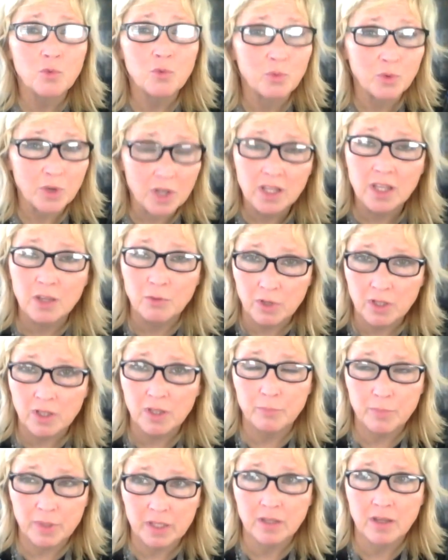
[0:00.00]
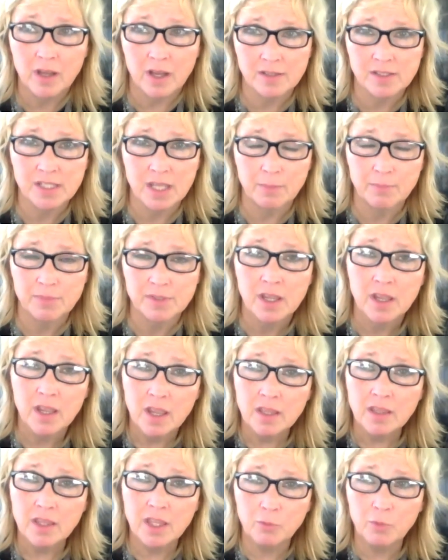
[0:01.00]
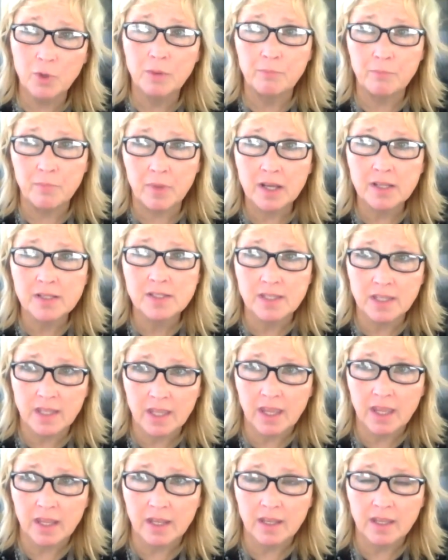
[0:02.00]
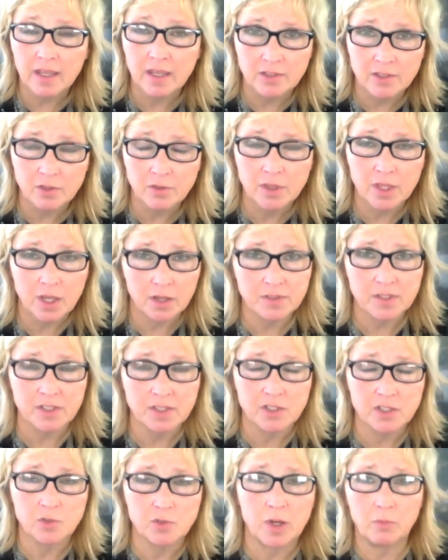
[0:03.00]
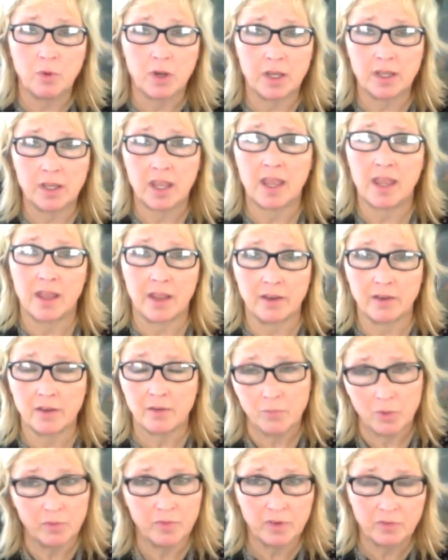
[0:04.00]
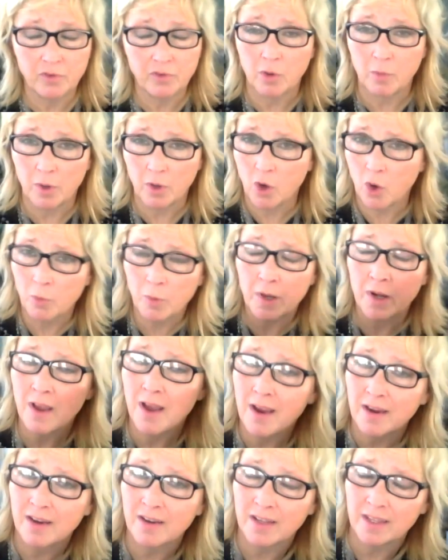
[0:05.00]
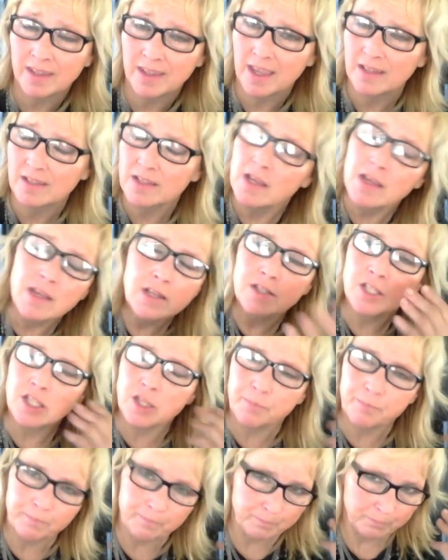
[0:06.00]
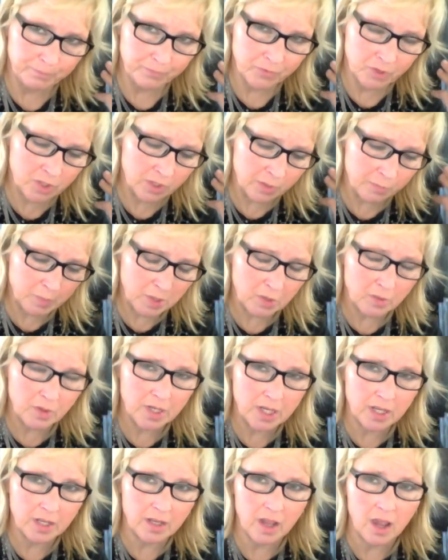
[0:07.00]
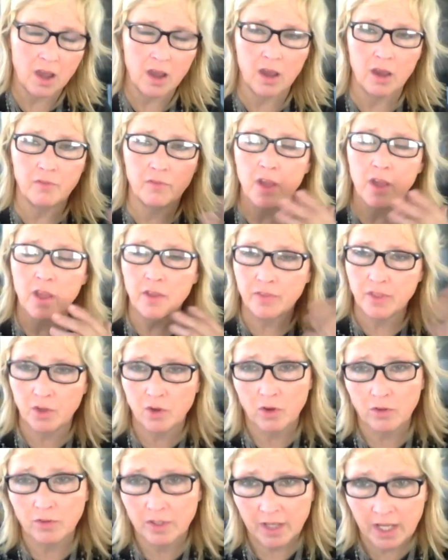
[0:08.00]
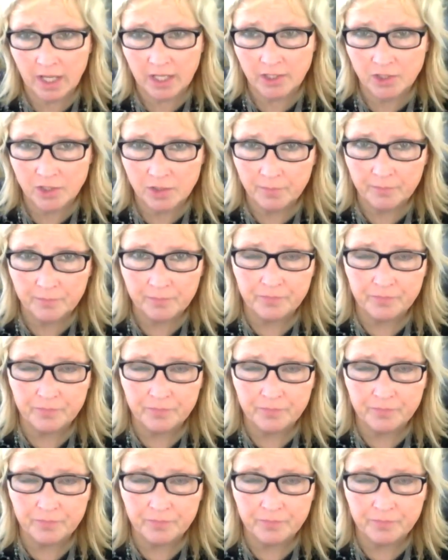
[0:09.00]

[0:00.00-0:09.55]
Really, really big concepts that we must get in 2021 and moving forward, or we're not going to get to the period of the golden age.